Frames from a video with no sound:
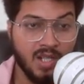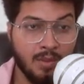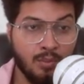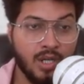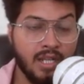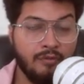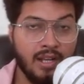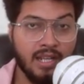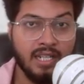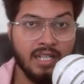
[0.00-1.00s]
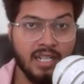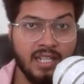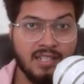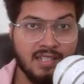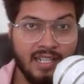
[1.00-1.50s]
modify
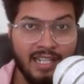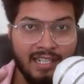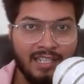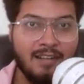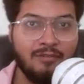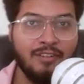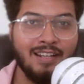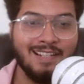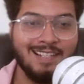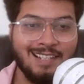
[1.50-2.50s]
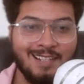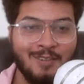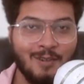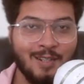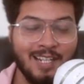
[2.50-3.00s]
its interface
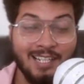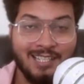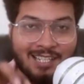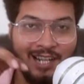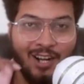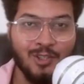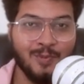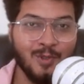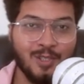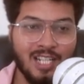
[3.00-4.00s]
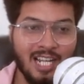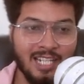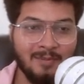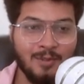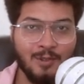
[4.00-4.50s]
its output
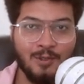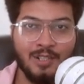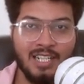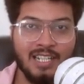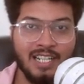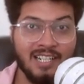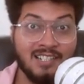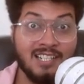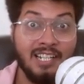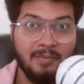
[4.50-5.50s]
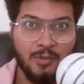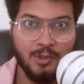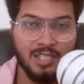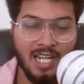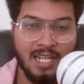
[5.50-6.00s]
type okay its
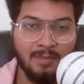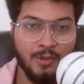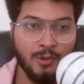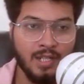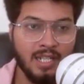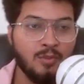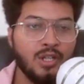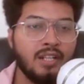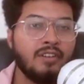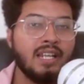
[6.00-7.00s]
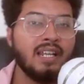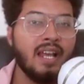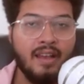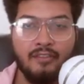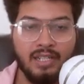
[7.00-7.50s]
input type you can modify
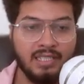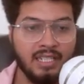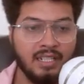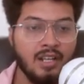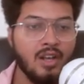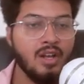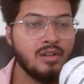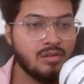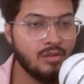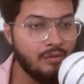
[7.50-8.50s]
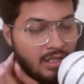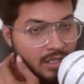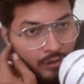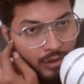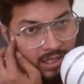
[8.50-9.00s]
everything so
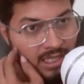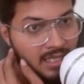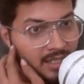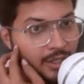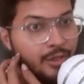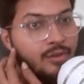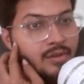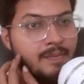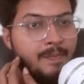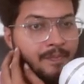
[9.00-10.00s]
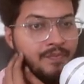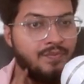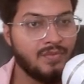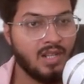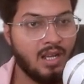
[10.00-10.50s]
first of all let's use
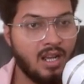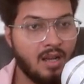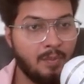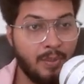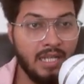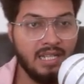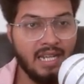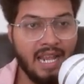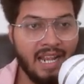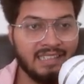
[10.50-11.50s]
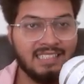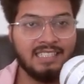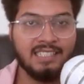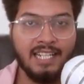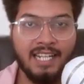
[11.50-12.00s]
uh,
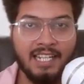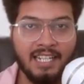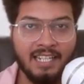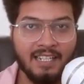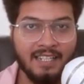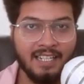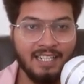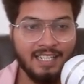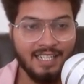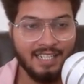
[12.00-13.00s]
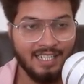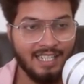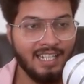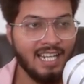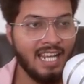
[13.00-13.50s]
pre-existing
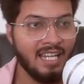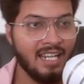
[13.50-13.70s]
AI